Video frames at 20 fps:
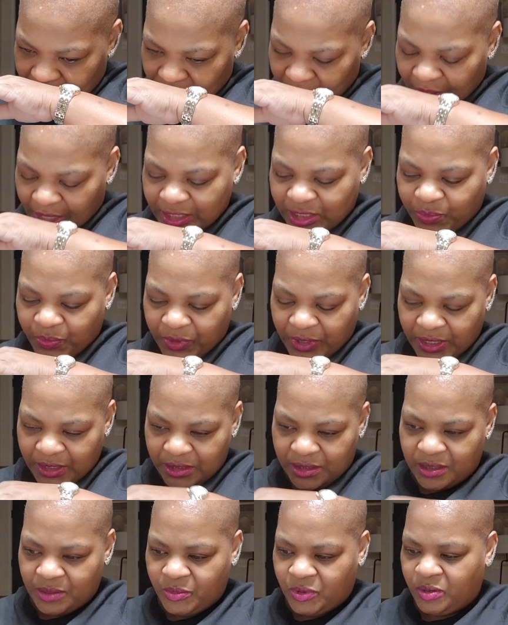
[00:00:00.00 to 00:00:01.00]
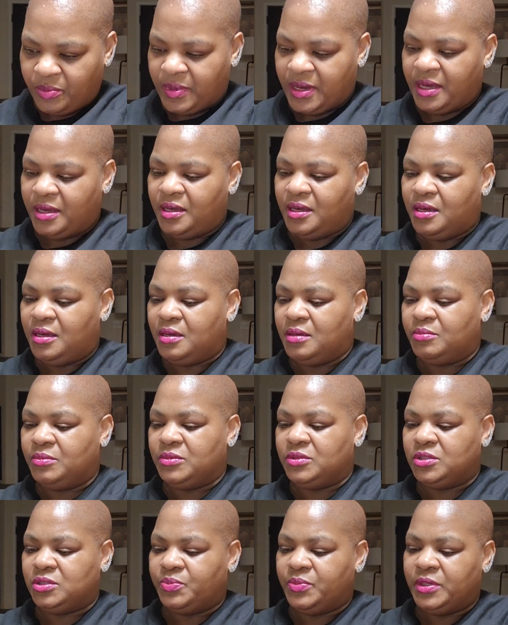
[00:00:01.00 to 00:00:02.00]
I sprayed some on my hand. I'm
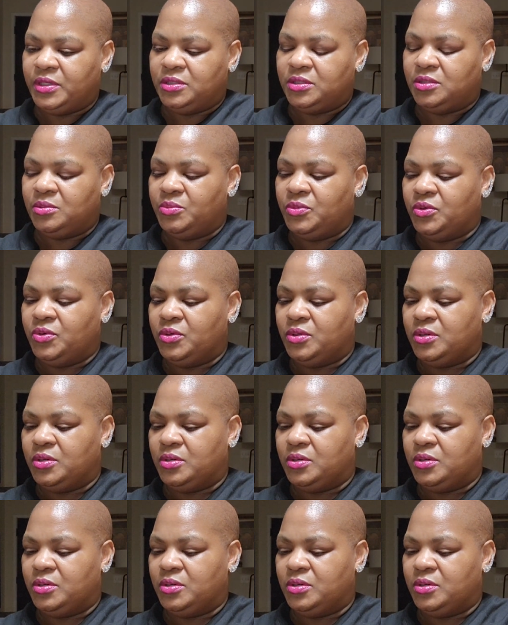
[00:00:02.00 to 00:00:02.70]
gonna spray some more.